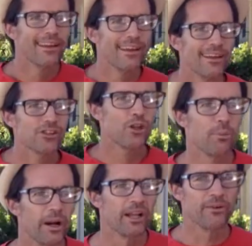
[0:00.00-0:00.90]

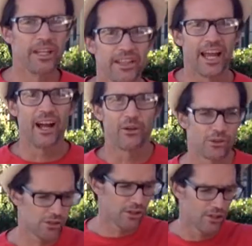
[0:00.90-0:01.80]
Super Henry in the
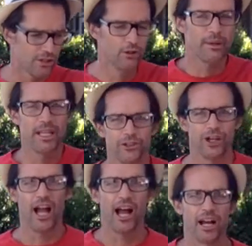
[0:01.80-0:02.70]
house. 2-minute
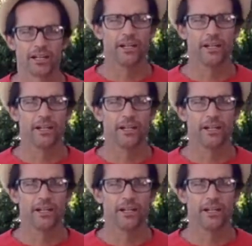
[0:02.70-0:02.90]
jog.